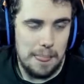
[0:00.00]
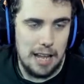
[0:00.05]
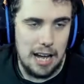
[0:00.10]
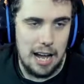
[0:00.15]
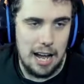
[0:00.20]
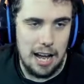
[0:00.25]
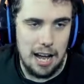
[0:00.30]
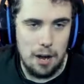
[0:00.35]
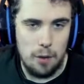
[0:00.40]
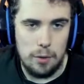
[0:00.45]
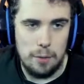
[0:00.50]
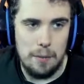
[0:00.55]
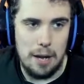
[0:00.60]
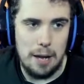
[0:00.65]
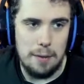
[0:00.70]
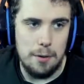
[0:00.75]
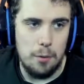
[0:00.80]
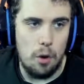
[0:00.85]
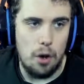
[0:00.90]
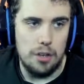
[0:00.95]
We
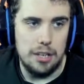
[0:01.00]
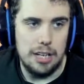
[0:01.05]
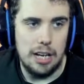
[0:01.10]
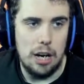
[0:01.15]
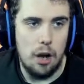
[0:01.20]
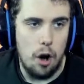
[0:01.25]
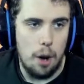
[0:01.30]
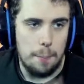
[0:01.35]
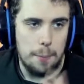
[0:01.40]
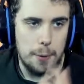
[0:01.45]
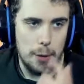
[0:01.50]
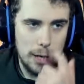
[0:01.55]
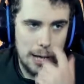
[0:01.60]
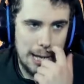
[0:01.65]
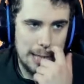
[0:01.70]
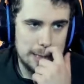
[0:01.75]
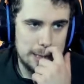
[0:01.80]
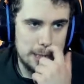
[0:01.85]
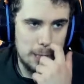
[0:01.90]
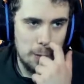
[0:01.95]
may be 1-0 up, but
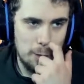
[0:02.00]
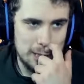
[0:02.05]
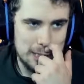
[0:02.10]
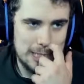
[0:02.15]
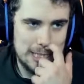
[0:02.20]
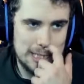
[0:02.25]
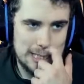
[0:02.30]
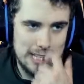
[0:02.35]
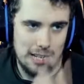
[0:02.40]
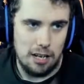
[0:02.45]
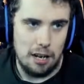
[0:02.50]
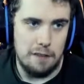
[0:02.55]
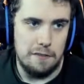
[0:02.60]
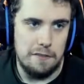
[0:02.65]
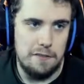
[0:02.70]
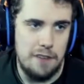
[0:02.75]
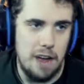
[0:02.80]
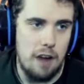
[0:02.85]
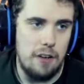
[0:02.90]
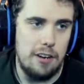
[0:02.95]
Lazio are still a
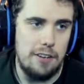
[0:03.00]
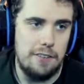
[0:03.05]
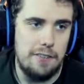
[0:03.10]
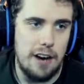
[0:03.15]
very,